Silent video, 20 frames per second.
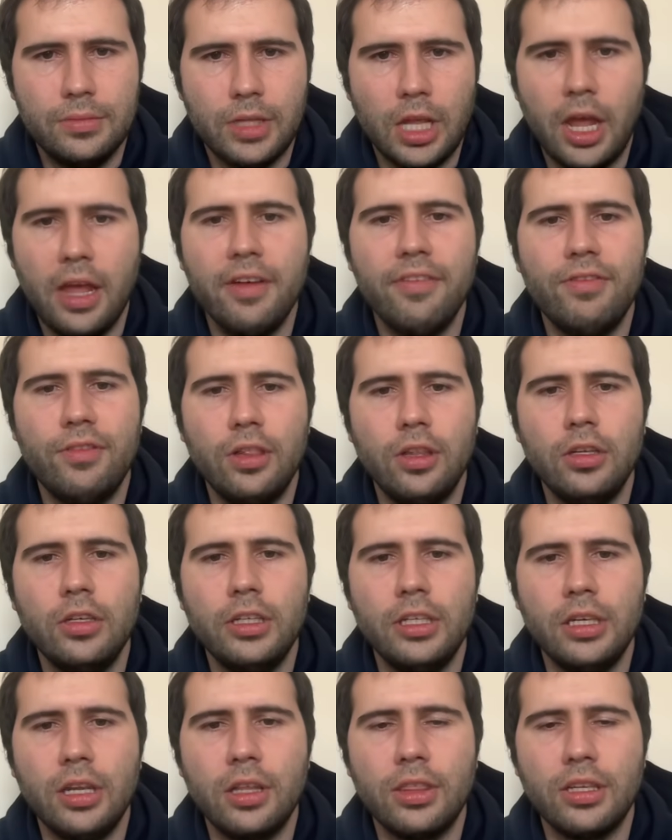I have
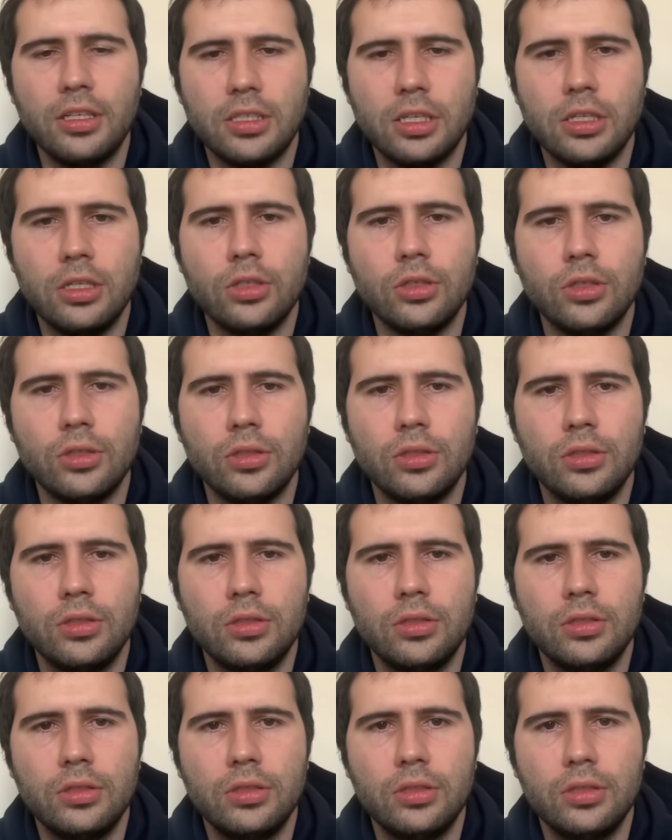literally nothing to do.
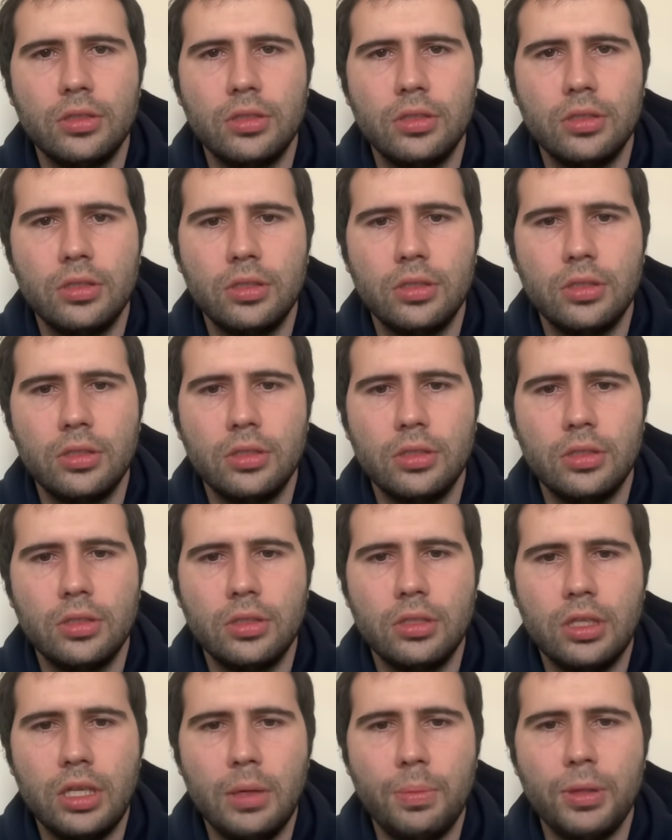
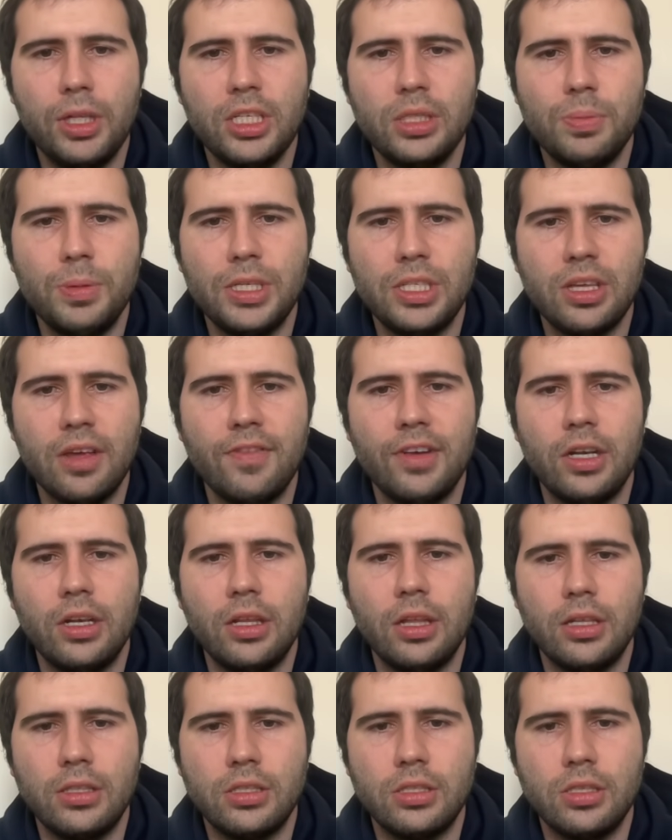He plays b7.
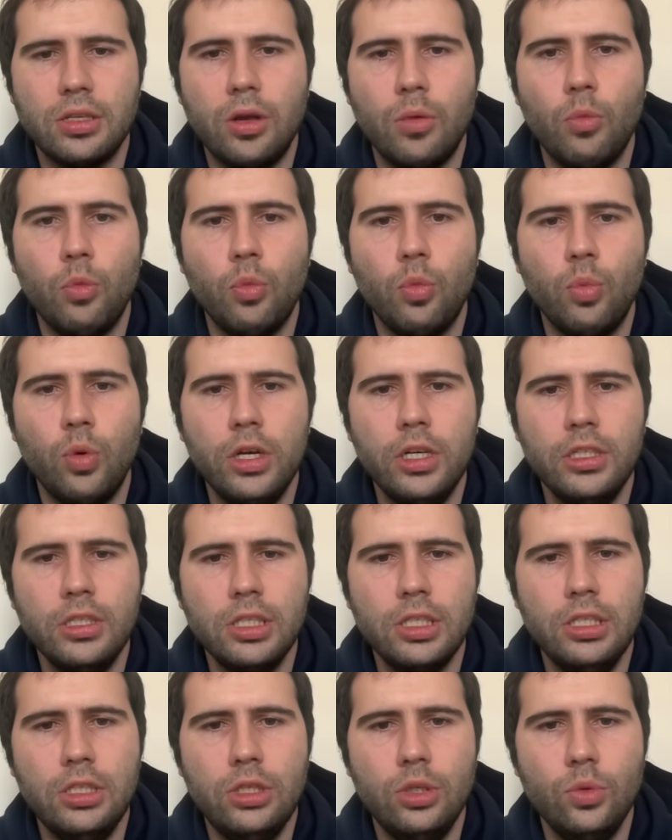That's... What is
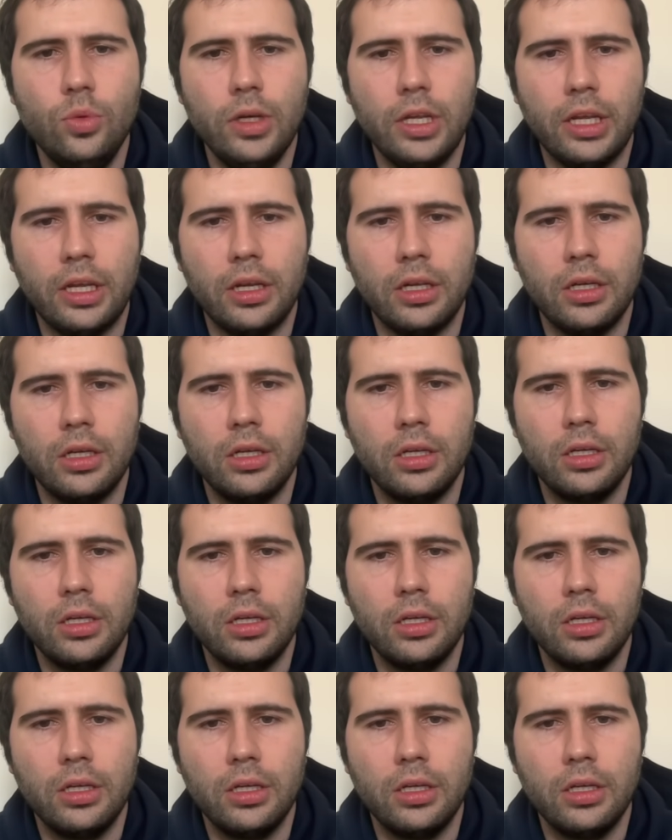he doing?